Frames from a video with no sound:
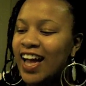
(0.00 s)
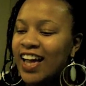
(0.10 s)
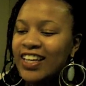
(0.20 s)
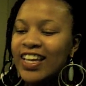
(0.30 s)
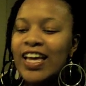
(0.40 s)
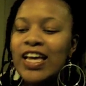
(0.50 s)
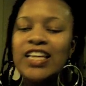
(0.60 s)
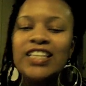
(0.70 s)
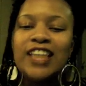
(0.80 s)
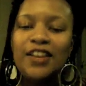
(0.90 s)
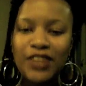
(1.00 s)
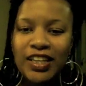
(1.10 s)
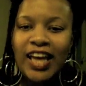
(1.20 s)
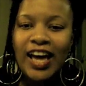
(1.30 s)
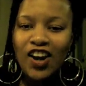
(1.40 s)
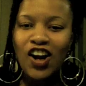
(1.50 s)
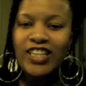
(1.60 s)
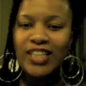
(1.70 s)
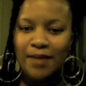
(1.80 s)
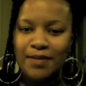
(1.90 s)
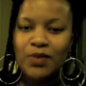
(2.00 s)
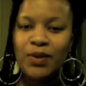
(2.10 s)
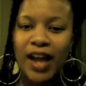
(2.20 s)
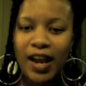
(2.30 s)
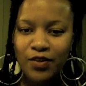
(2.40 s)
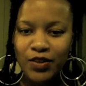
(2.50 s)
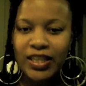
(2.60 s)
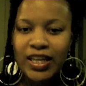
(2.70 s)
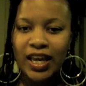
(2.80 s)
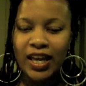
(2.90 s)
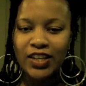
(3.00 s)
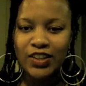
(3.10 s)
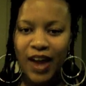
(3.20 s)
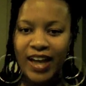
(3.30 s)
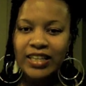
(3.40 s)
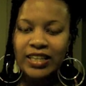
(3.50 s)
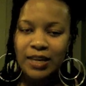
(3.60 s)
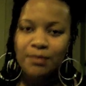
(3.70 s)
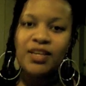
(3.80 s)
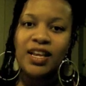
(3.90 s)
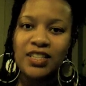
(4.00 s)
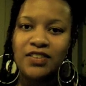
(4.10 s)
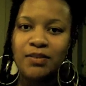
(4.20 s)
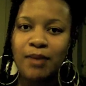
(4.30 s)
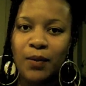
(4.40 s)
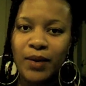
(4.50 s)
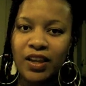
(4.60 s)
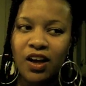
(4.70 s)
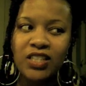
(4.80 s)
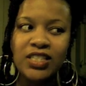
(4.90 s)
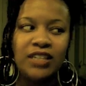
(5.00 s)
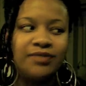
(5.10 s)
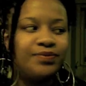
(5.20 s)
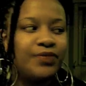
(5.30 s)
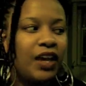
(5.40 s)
I definitely had a hard time this week. I really, you know, I can get obsessive about weight loss and